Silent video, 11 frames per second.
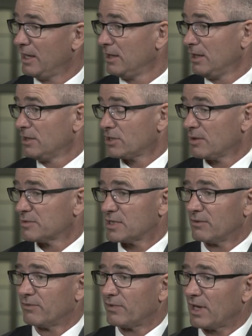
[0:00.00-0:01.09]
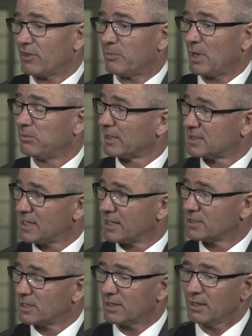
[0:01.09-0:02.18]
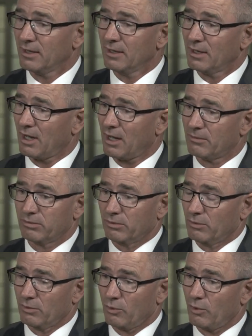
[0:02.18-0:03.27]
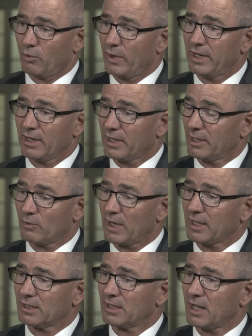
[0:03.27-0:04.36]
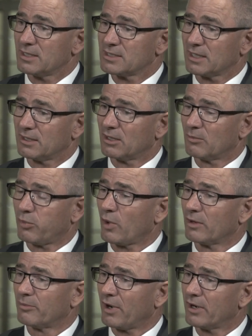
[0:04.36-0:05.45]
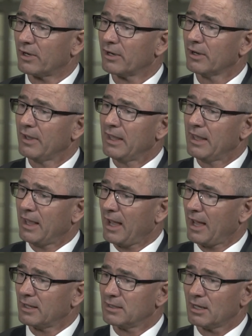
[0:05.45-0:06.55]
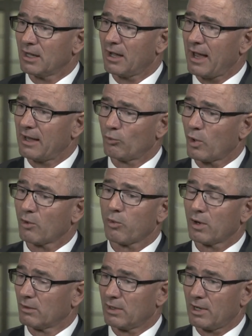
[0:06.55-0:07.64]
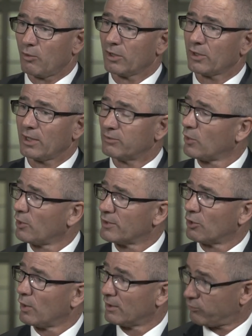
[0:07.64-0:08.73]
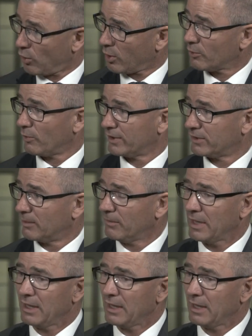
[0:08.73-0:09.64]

In terms of the public sector, we again recognize that they're an important partner, and we're looking forward to going forward with them.